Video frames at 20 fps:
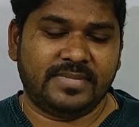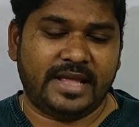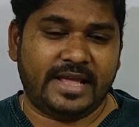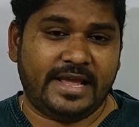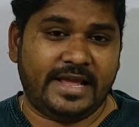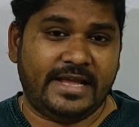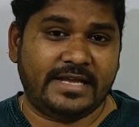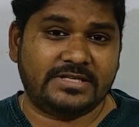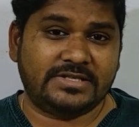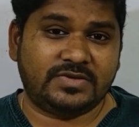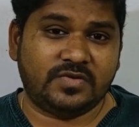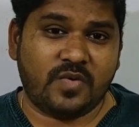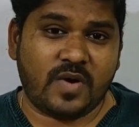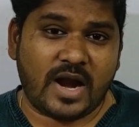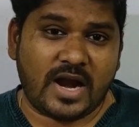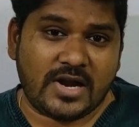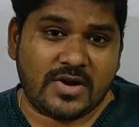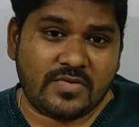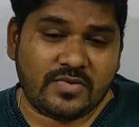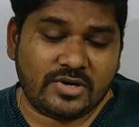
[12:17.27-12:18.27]

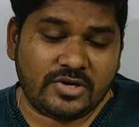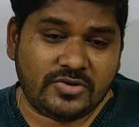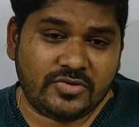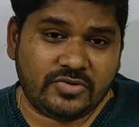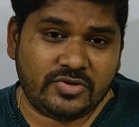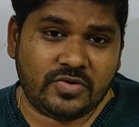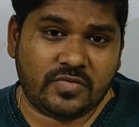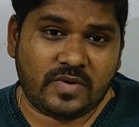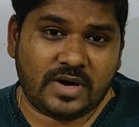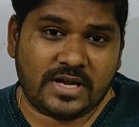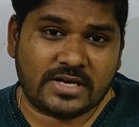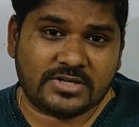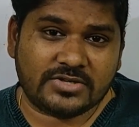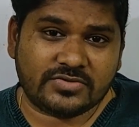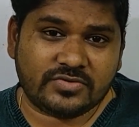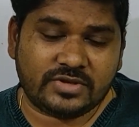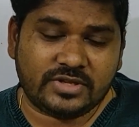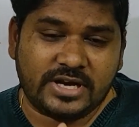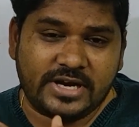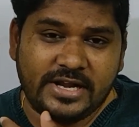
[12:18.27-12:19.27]
what will do the work
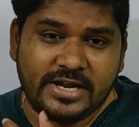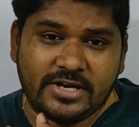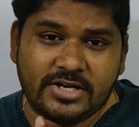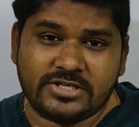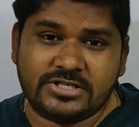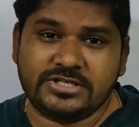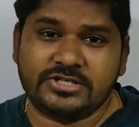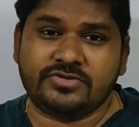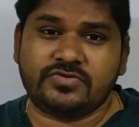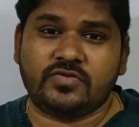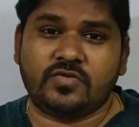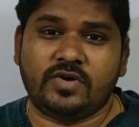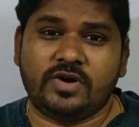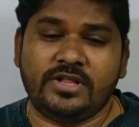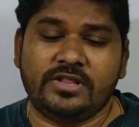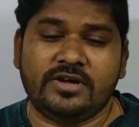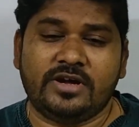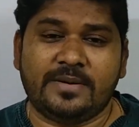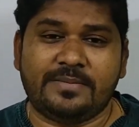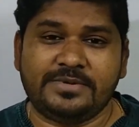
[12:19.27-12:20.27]
so that energy is stored
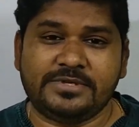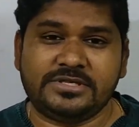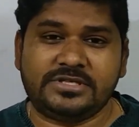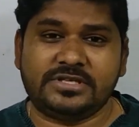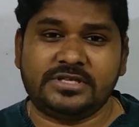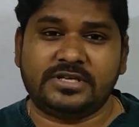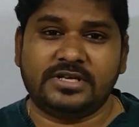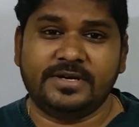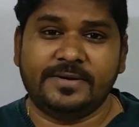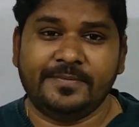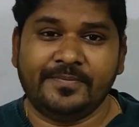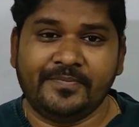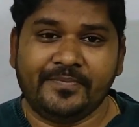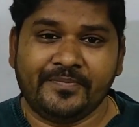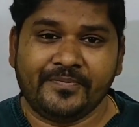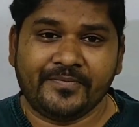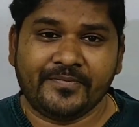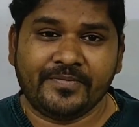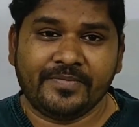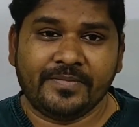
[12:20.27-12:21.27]
in the capacitor?
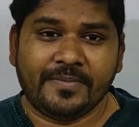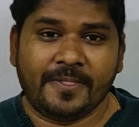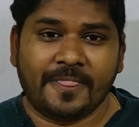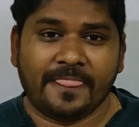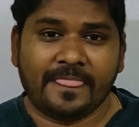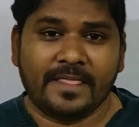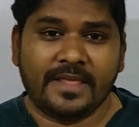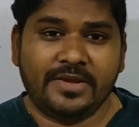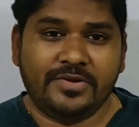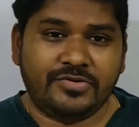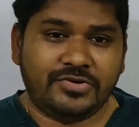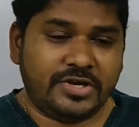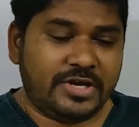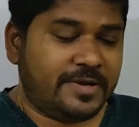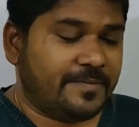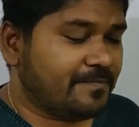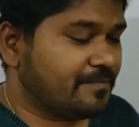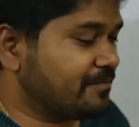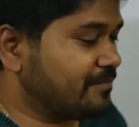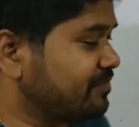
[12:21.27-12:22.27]
You
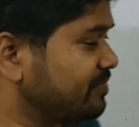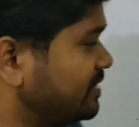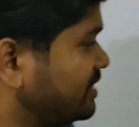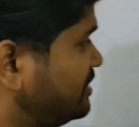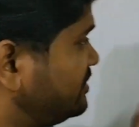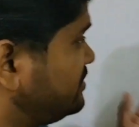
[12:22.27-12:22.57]
see?